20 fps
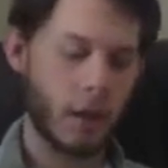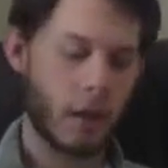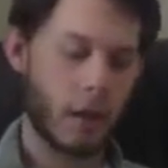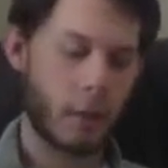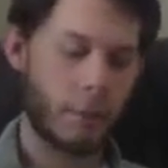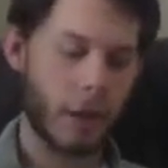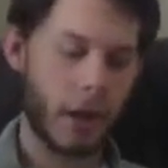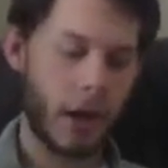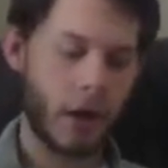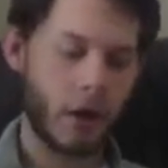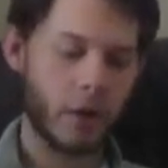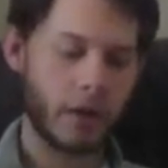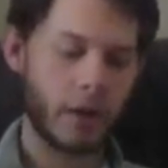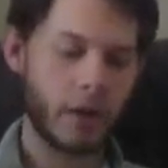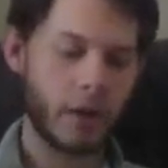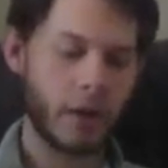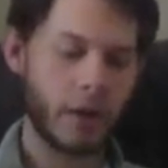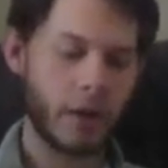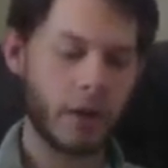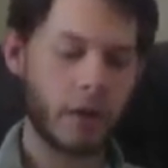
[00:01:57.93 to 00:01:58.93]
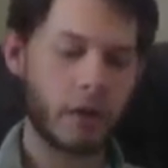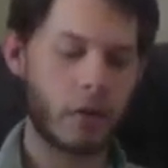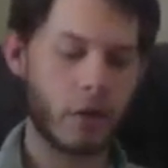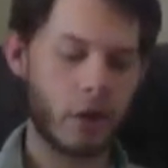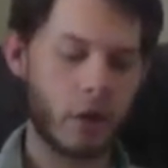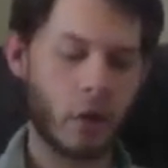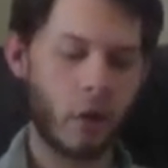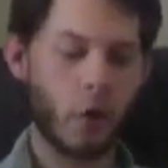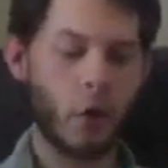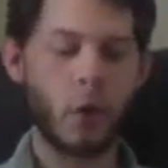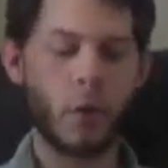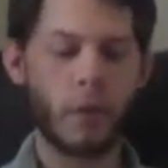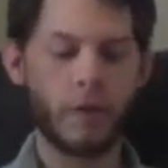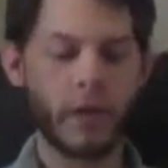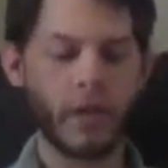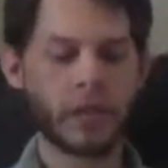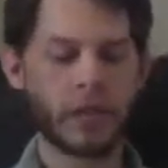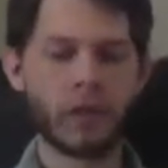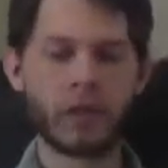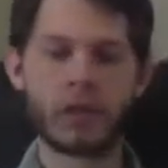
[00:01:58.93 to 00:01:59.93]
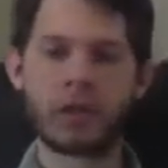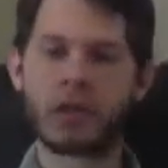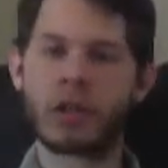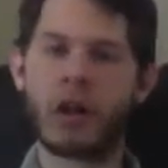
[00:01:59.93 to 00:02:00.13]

apparently that the Crow and these other